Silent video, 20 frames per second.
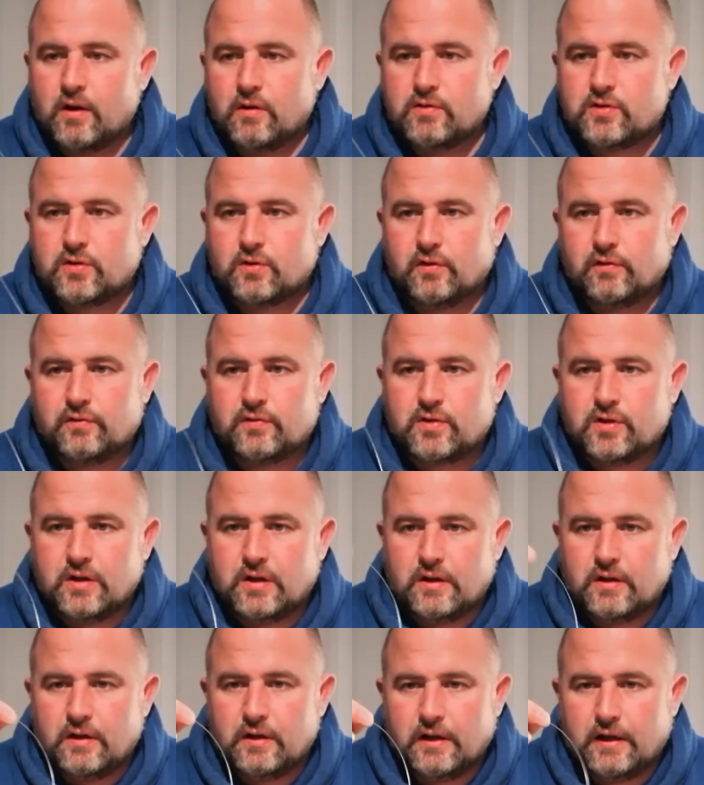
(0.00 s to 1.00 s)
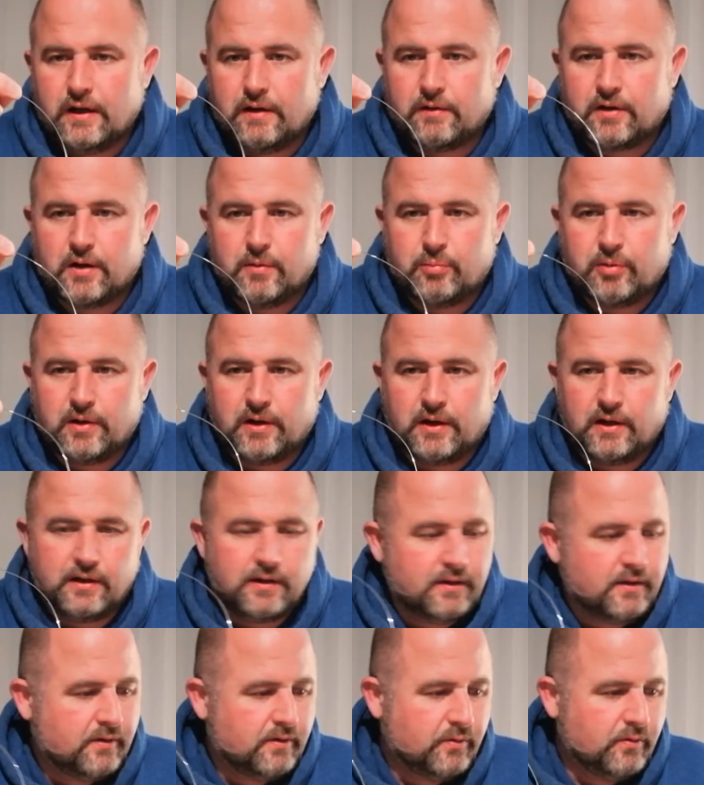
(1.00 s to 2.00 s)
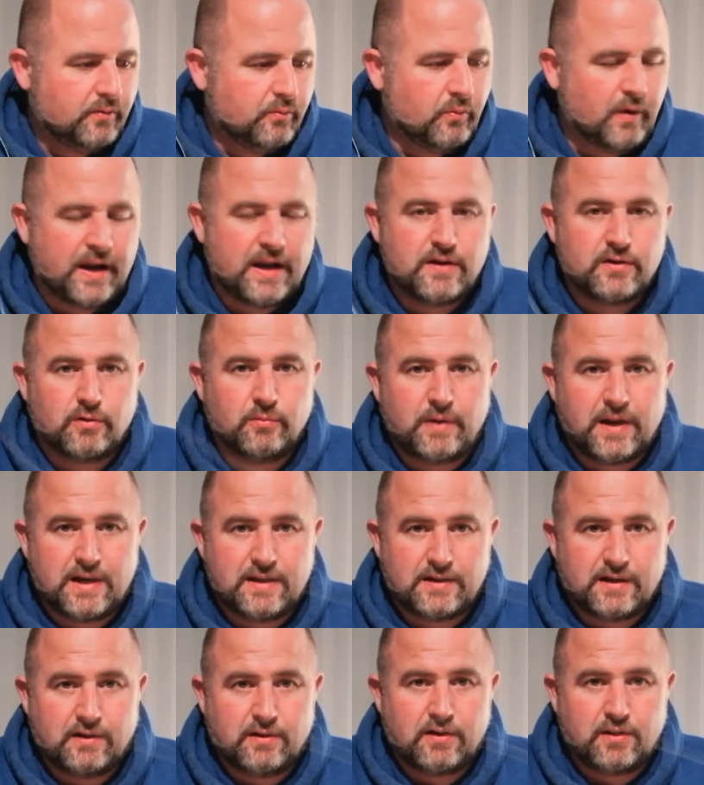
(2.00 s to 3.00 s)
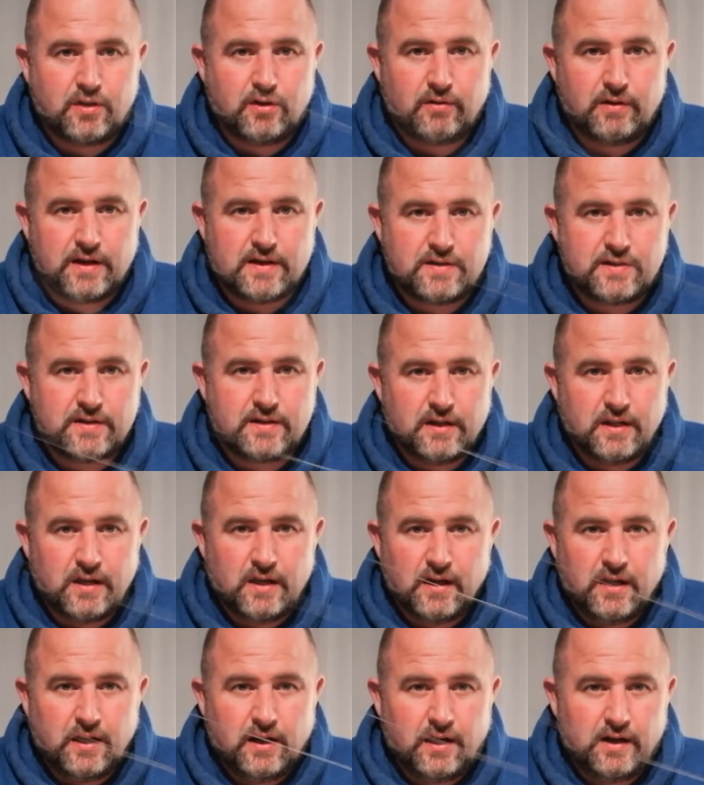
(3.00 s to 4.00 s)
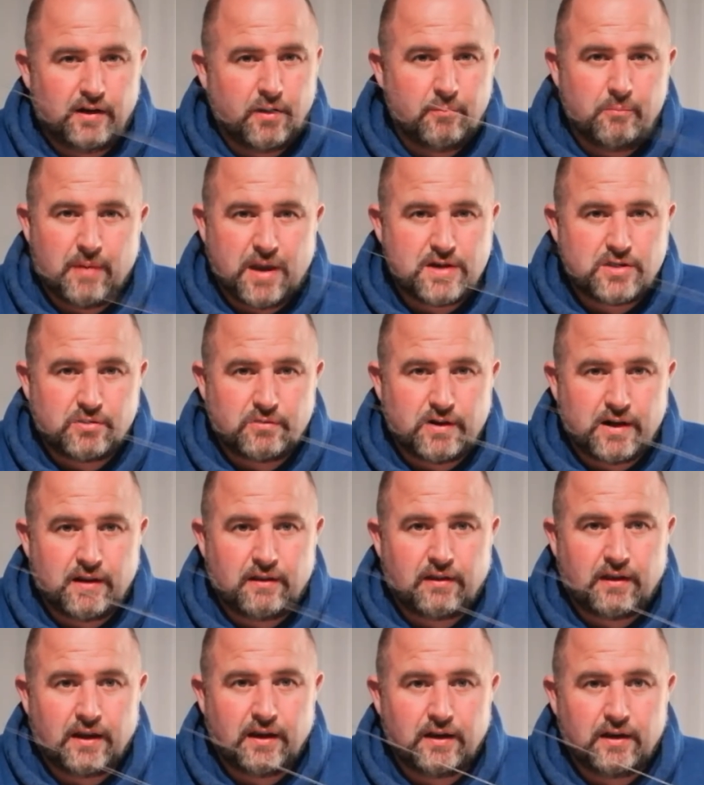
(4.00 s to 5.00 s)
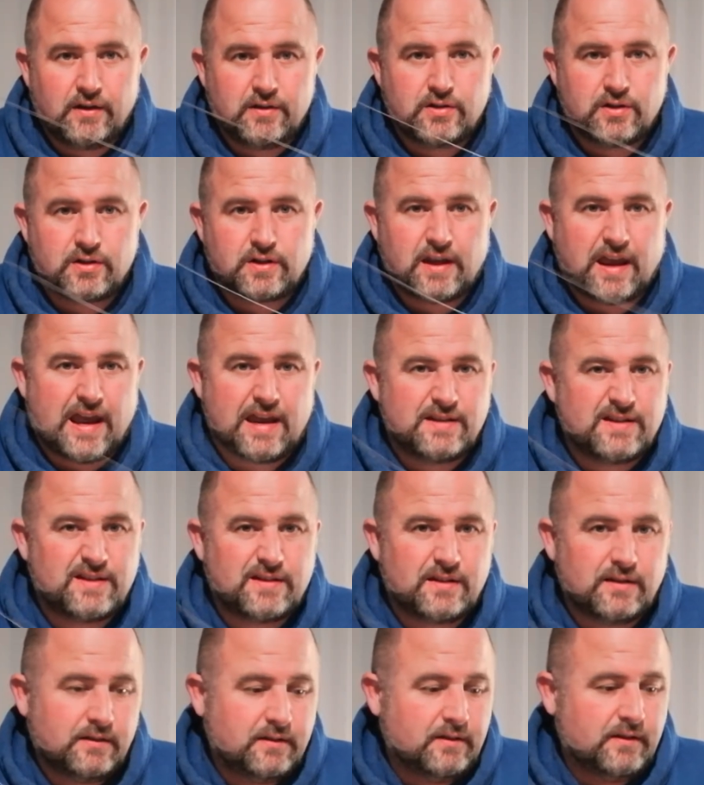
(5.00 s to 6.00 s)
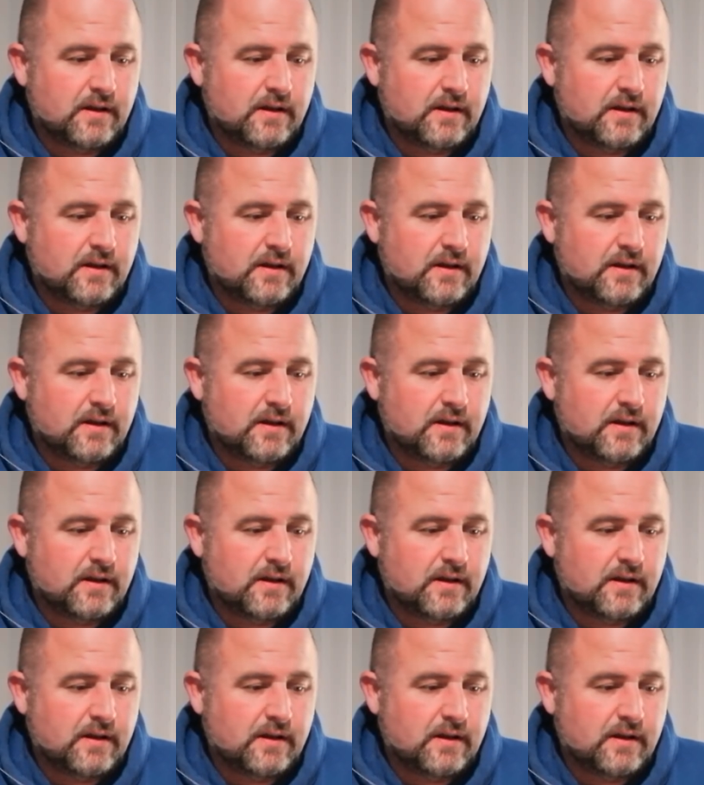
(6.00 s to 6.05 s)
sort of, how can I put it, ways or means how to do this. I don't measure anything, I just guess.